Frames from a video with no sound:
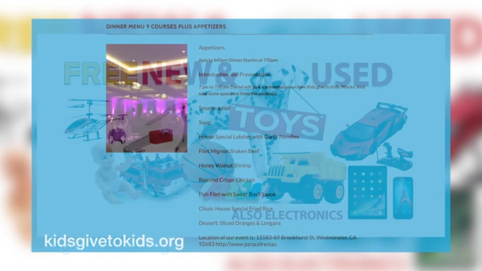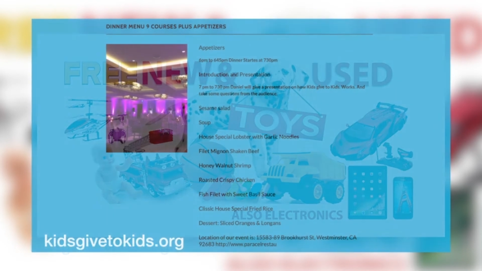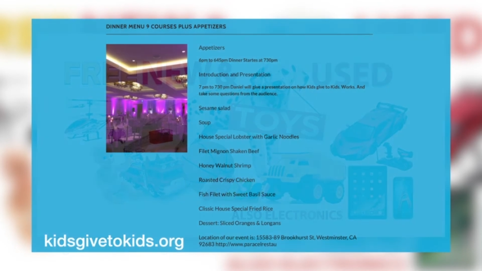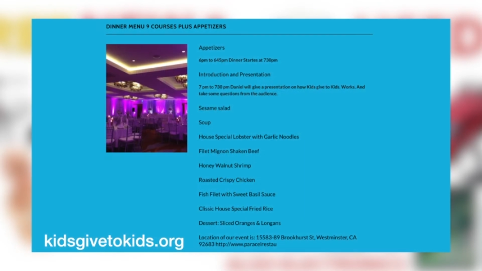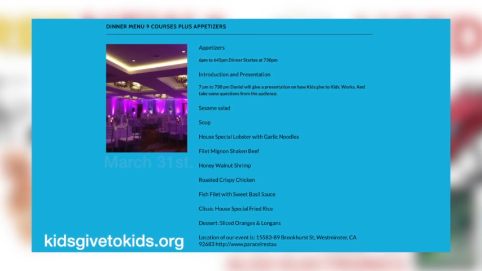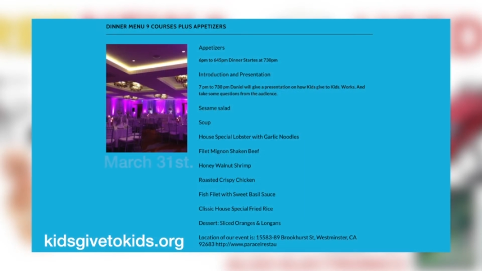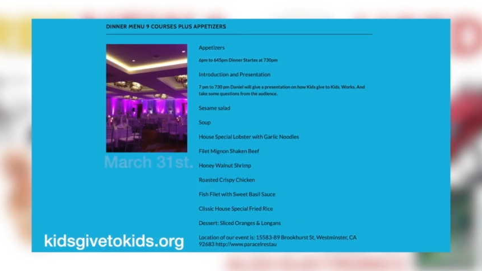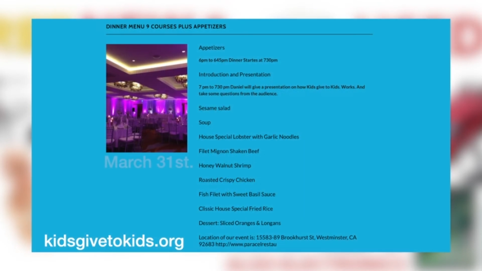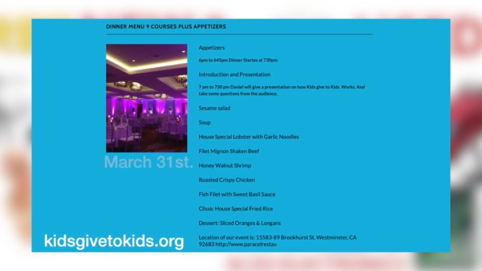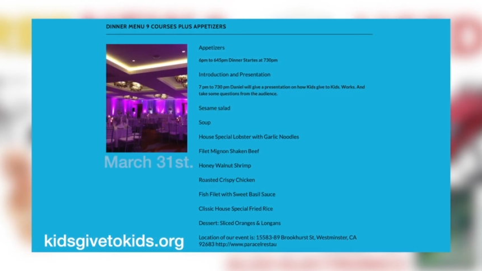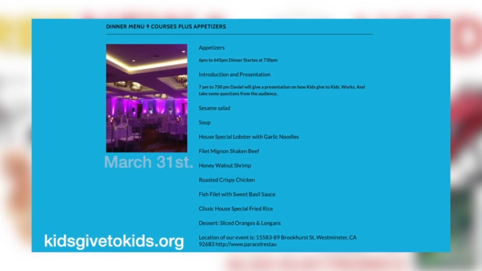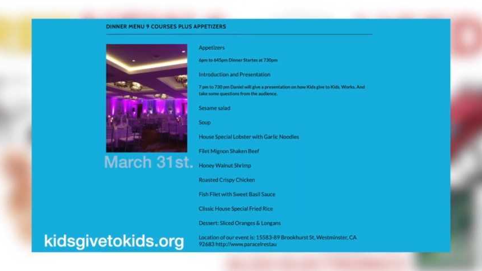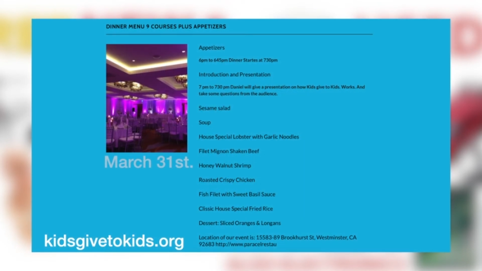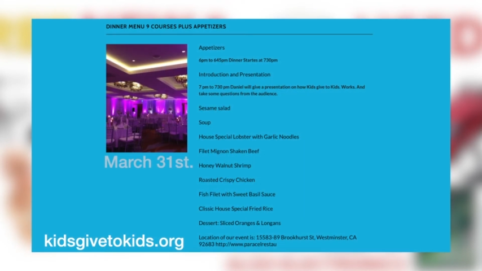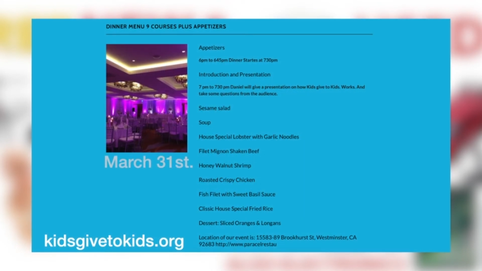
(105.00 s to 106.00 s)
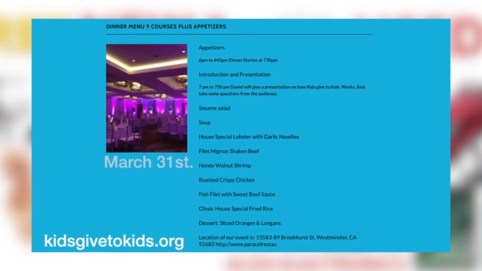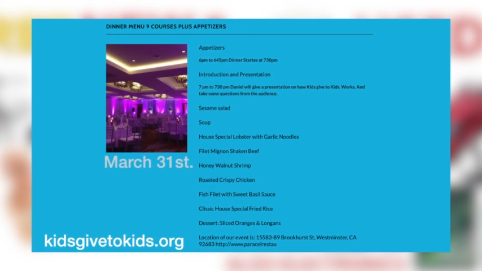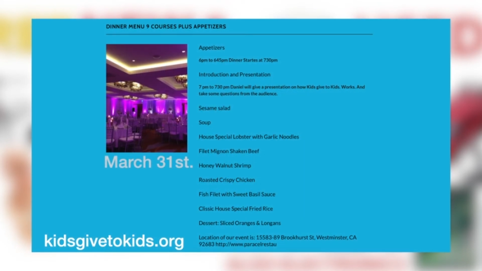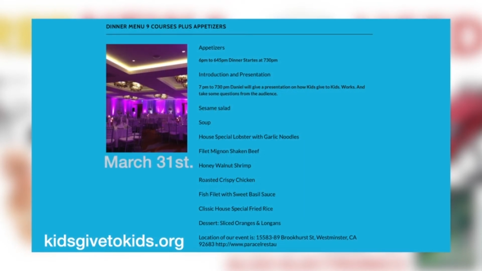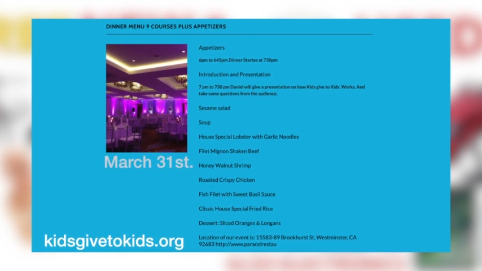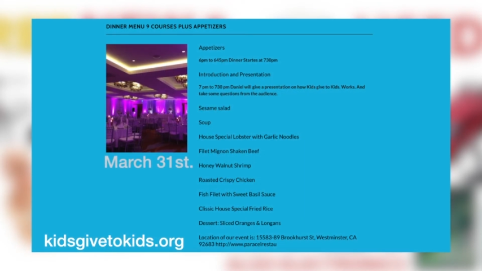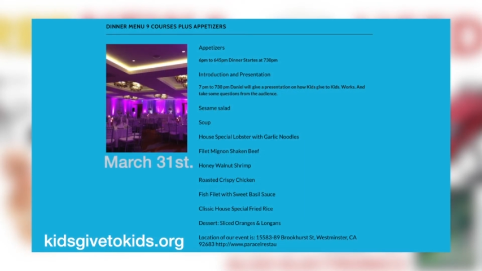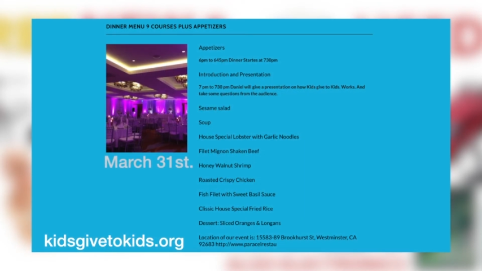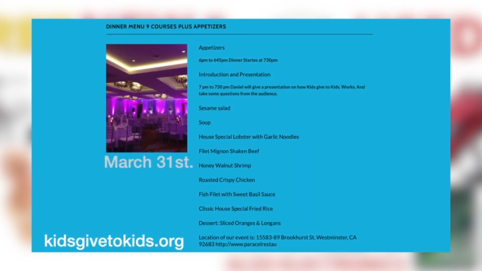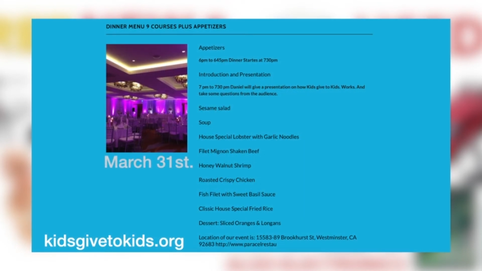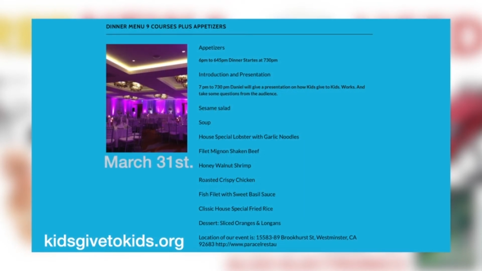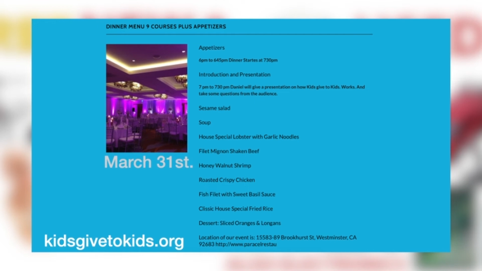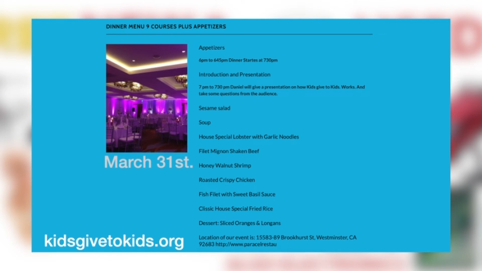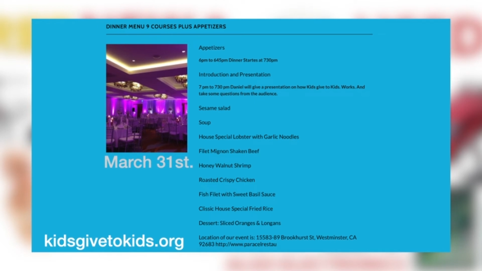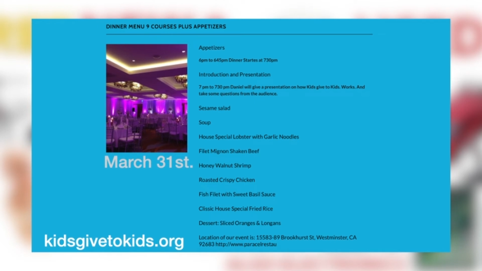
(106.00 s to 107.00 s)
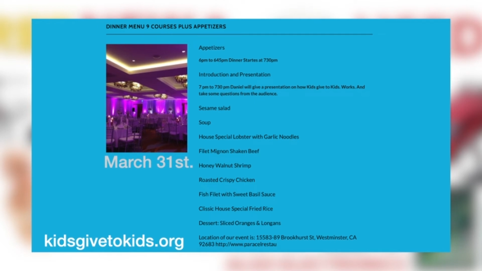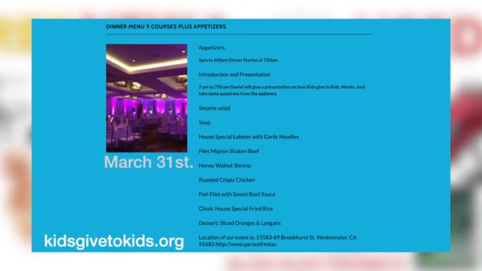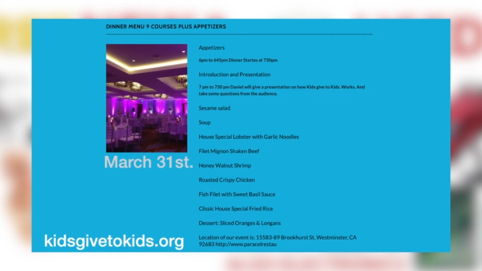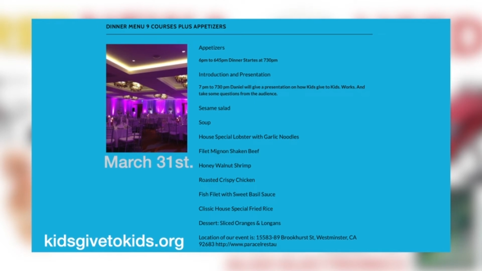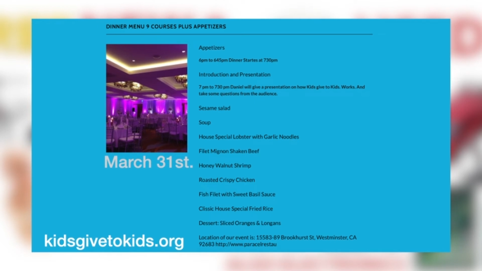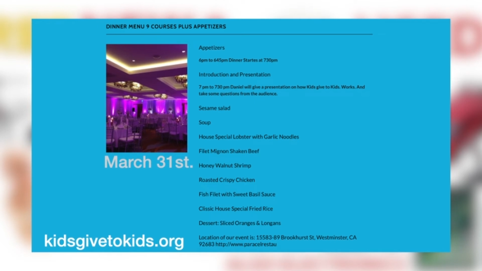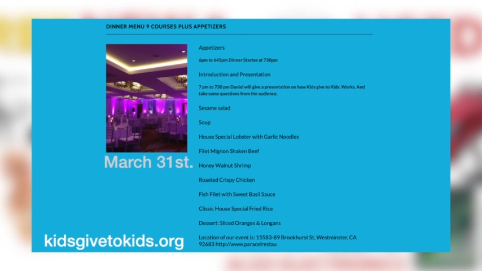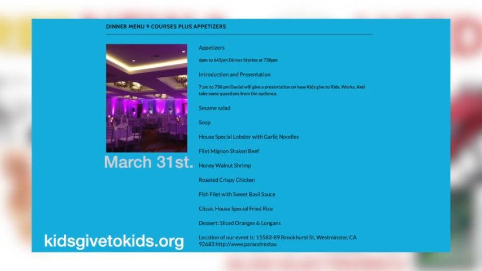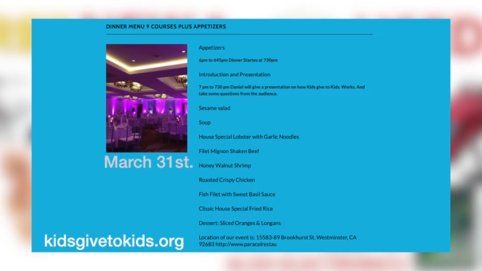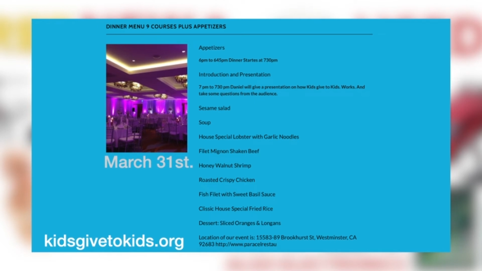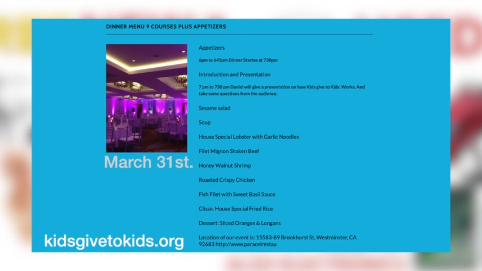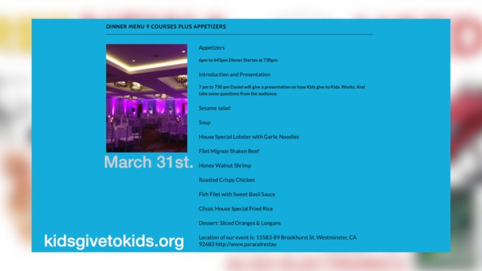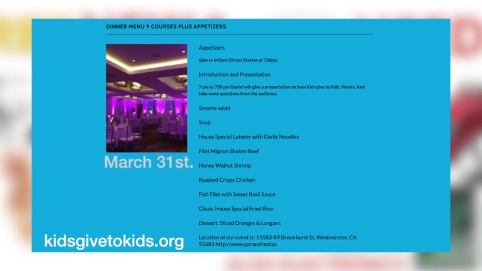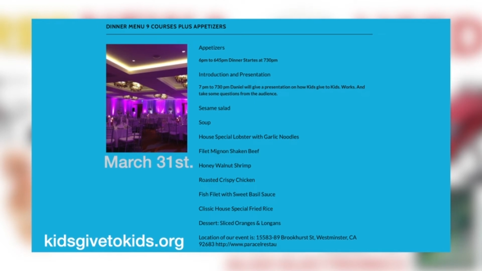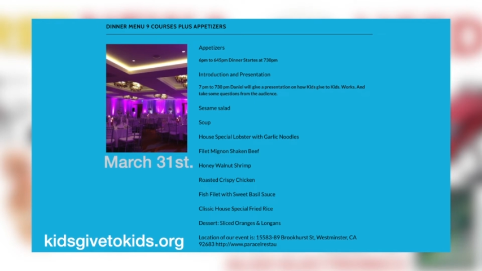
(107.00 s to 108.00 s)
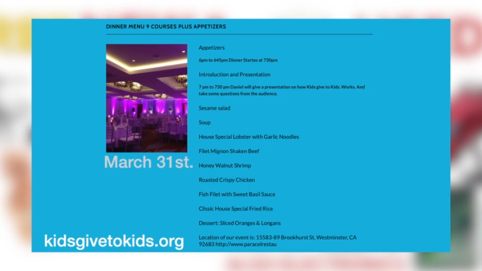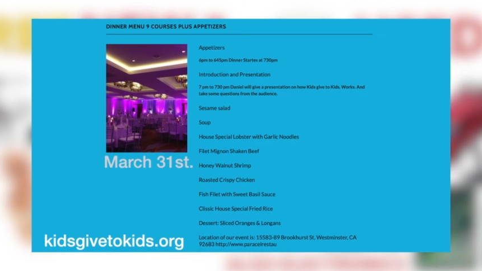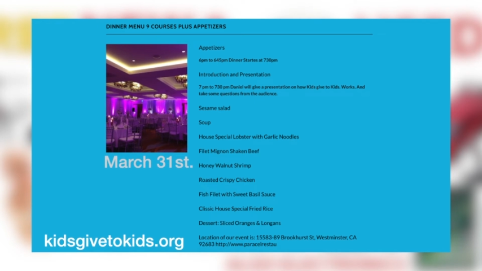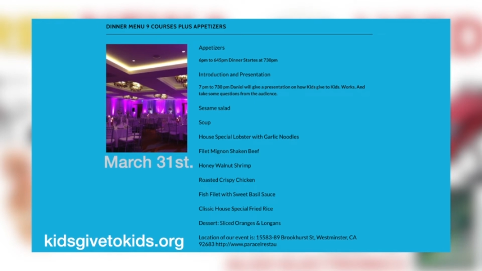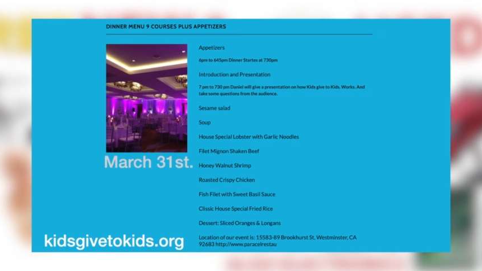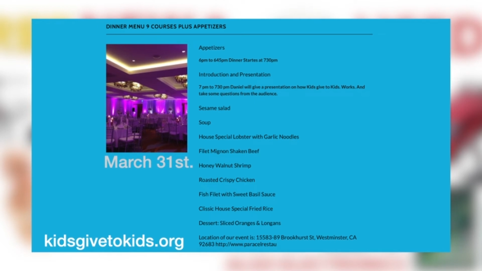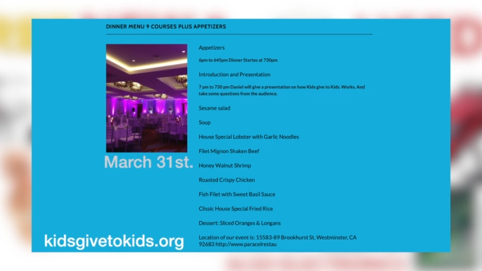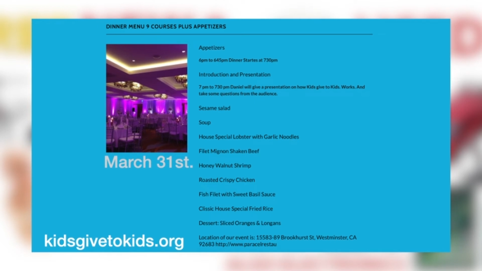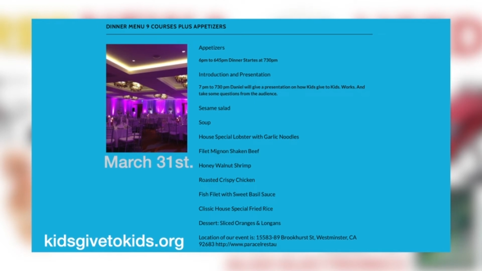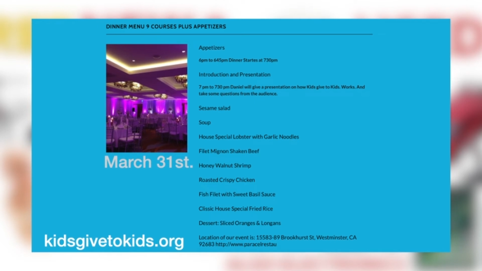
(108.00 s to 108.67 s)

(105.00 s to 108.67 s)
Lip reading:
No face is visible, so there are no lips to read.